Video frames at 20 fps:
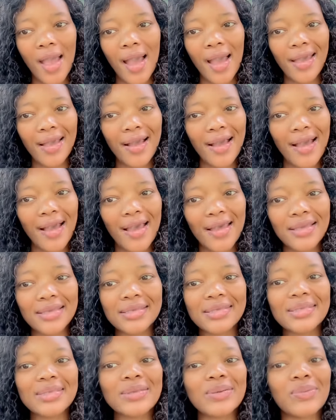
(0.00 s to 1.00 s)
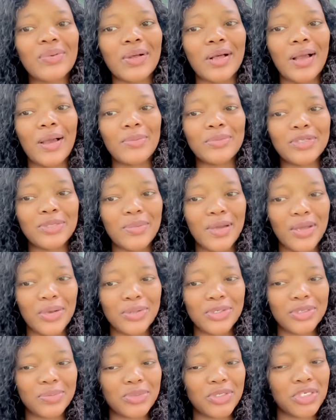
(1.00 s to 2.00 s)
guys, welcome to my
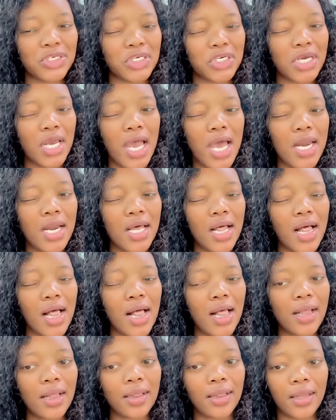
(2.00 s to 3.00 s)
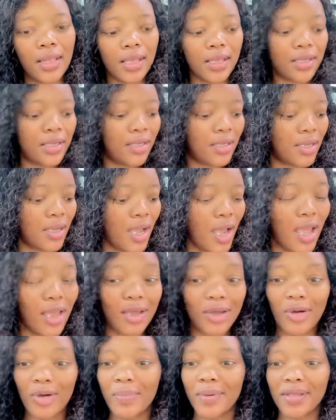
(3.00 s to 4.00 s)
YouTube channel. I
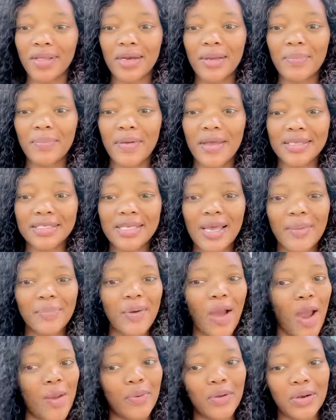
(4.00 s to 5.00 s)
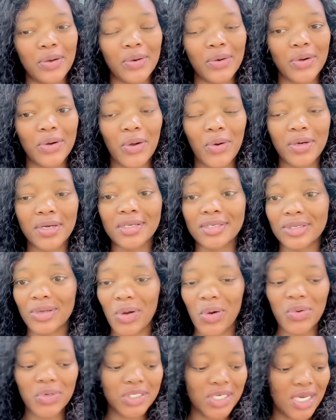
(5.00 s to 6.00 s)
go by the name Pesca, popularly known as
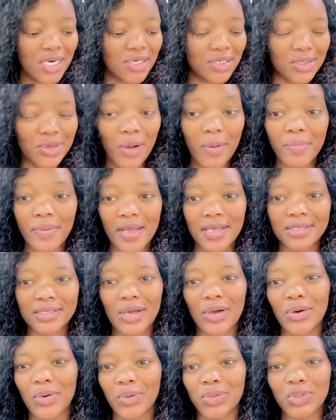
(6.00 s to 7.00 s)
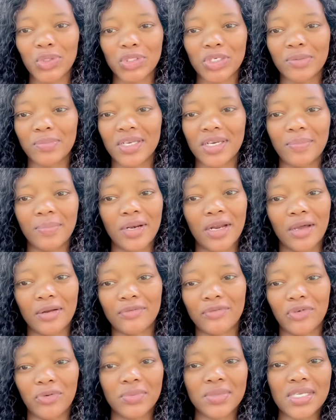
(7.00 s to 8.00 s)
Coach underscore Pesca on all social media
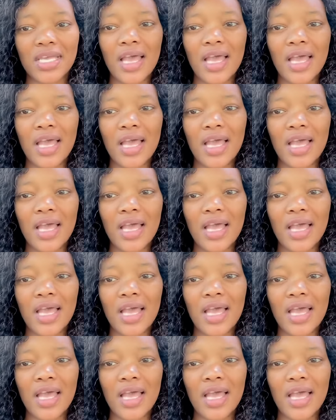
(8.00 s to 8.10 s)
platforms.